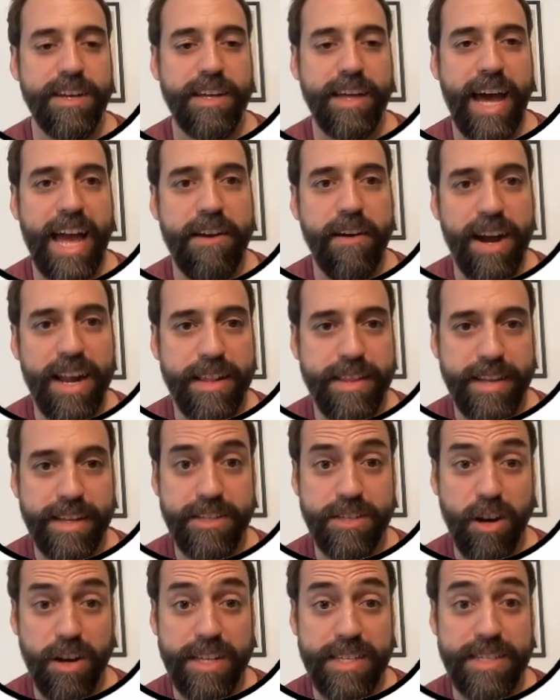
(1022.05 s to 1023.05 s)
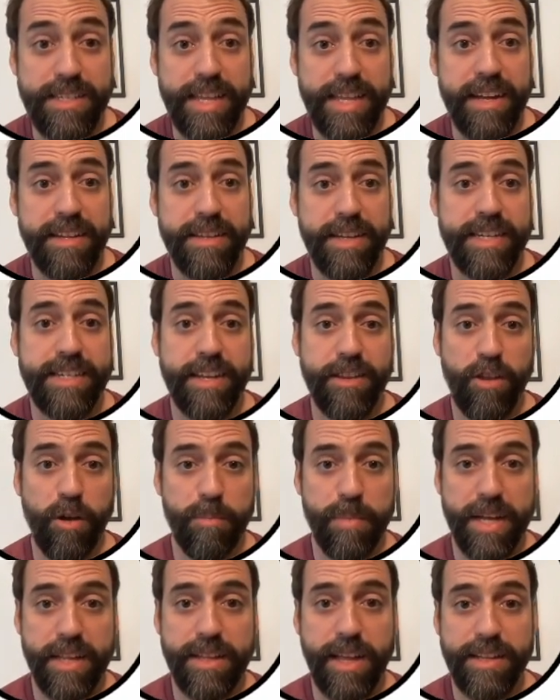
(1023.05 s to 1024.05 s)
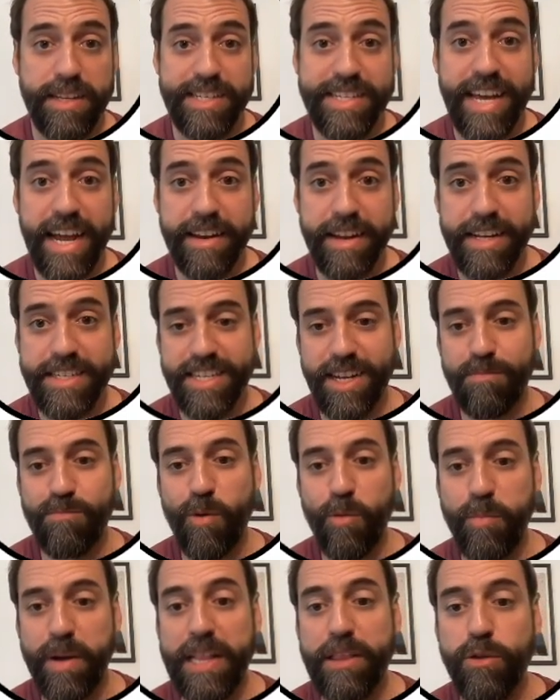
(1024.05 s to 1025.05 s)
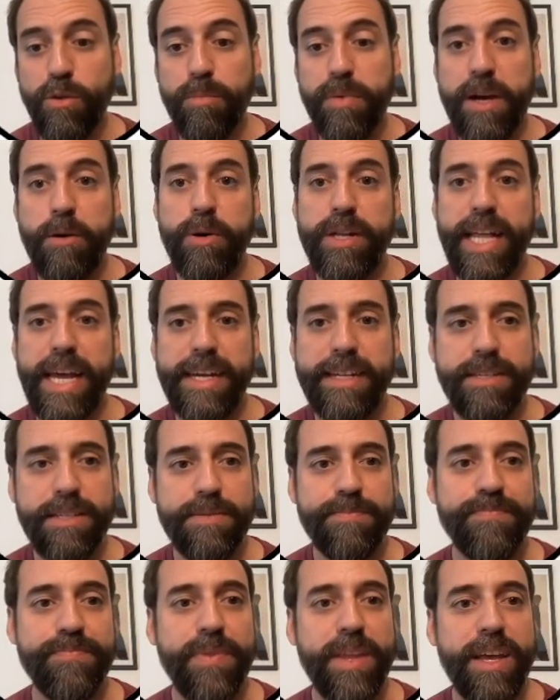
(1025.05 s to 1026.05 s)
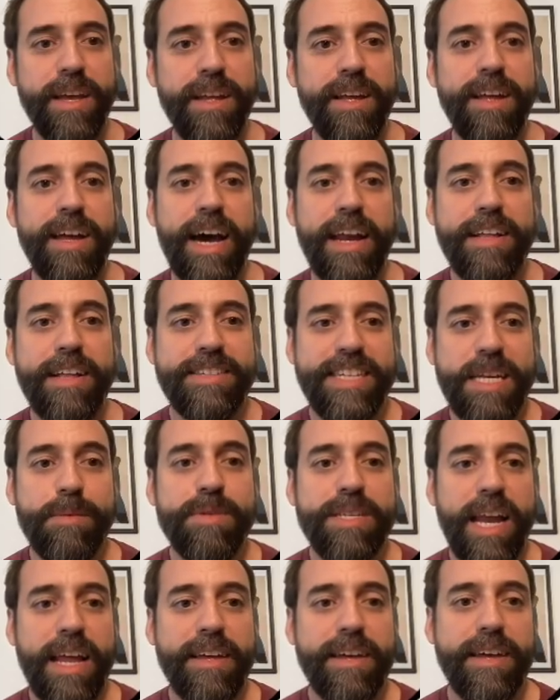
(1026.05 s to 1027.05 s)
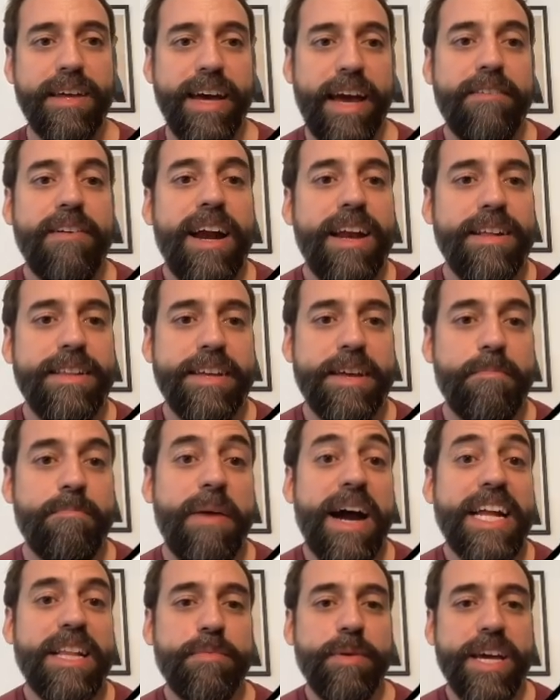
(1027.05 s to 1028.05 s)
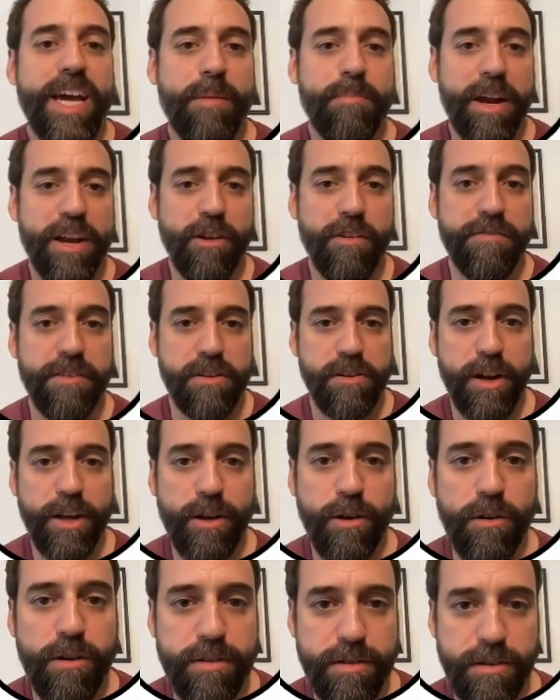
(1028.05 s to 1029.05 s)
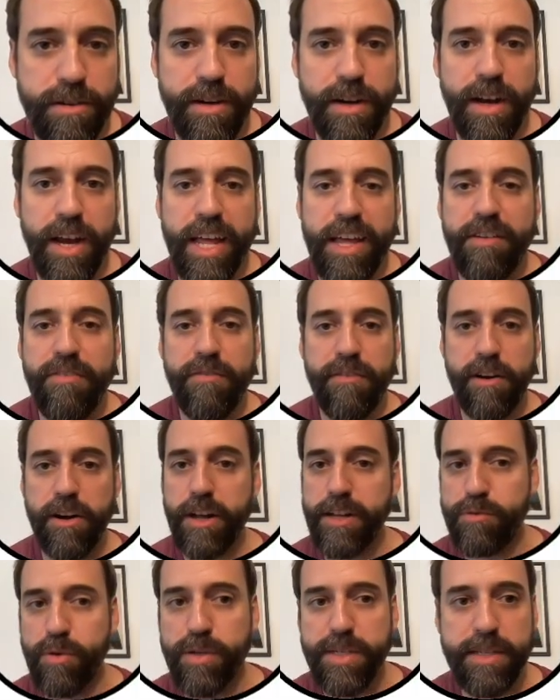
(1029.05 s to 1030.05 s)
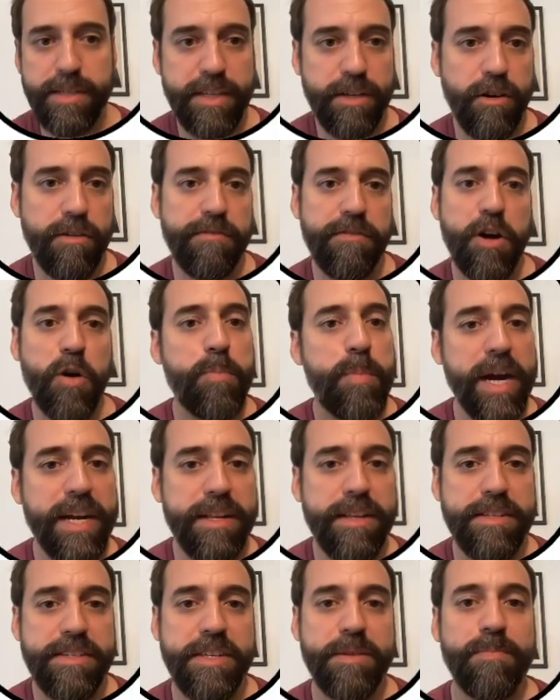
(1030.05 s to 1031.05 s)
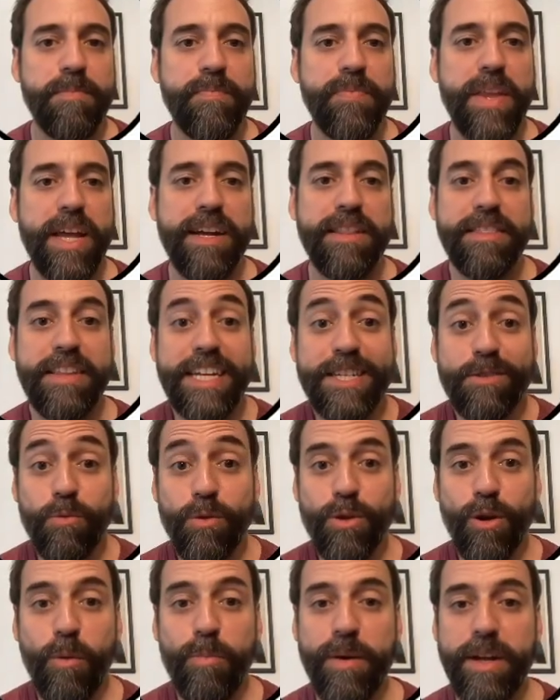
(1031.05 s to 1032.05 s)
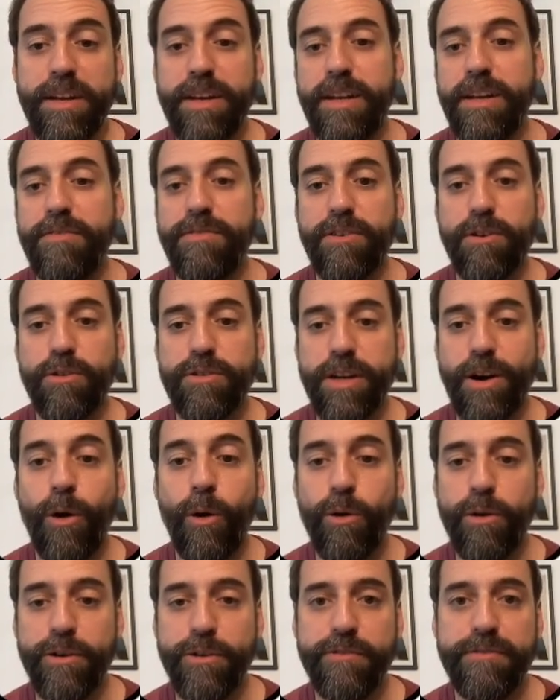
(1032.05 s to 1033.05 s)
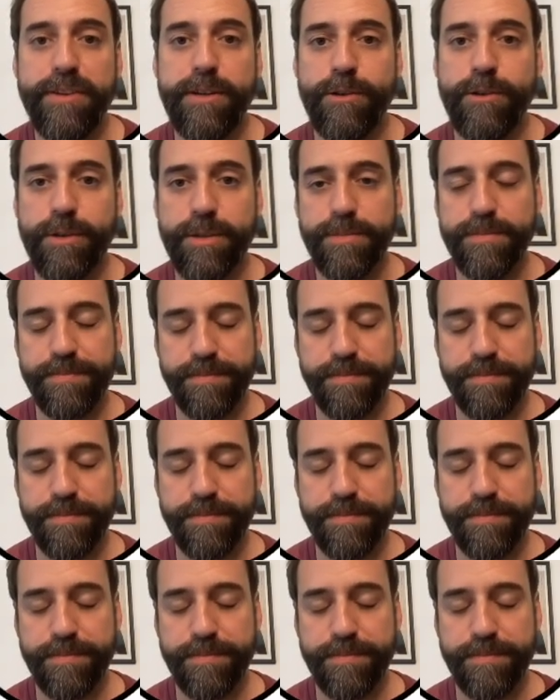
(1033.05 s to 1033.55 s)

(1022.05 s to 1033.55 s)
Chirality in solid state is a topic that is gaining some momentum nowadays, and it seems like chirality might become a new ferroelectric order like ferroelectricity or ferromagnetism, and this would open, of course, a whole new field.